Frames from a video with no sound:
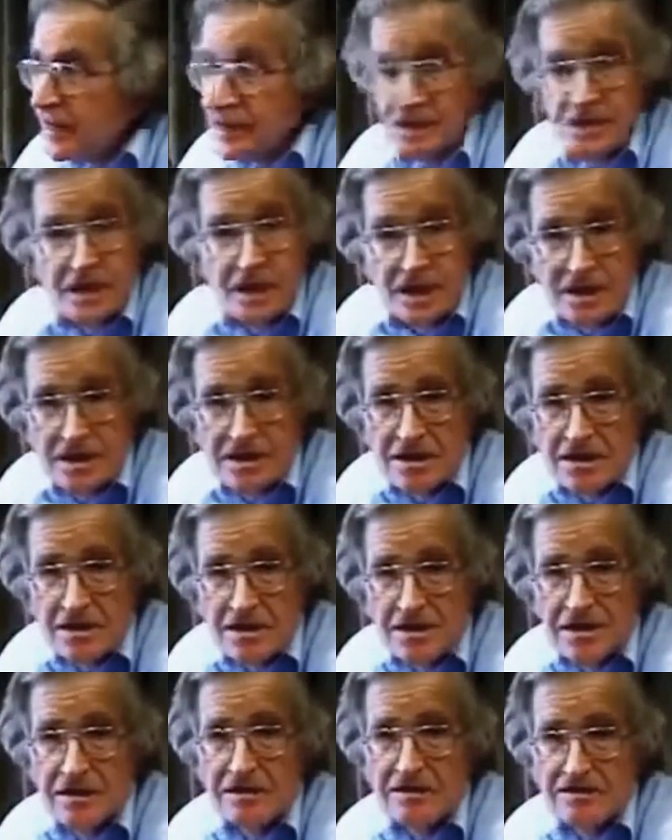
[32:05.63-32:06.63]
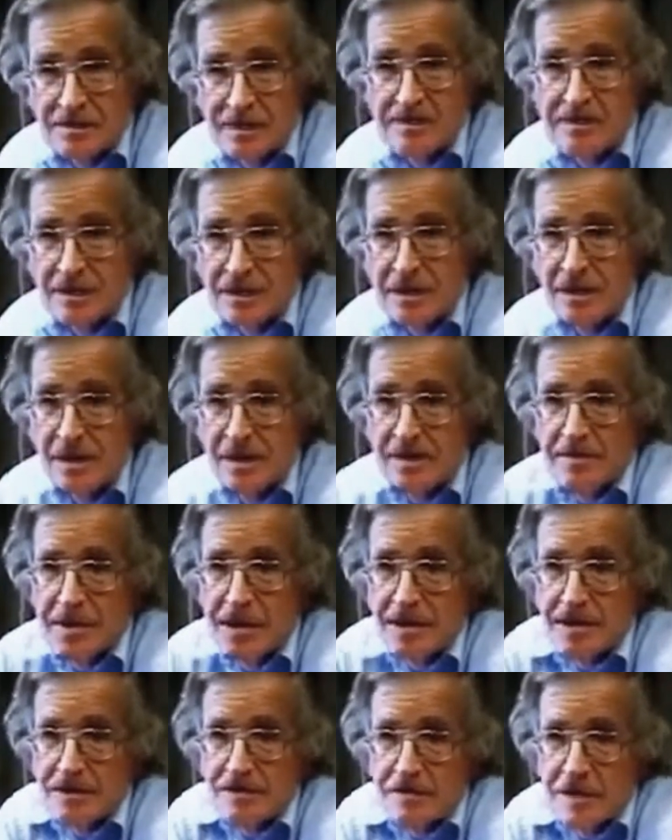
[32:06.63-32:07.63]
education, you know, people learning
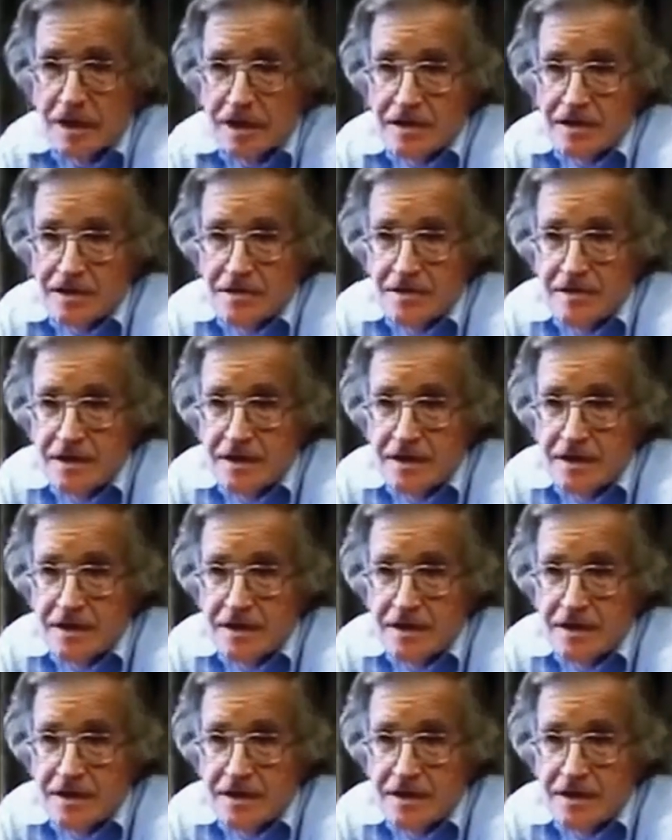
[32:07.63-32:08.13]
about the effects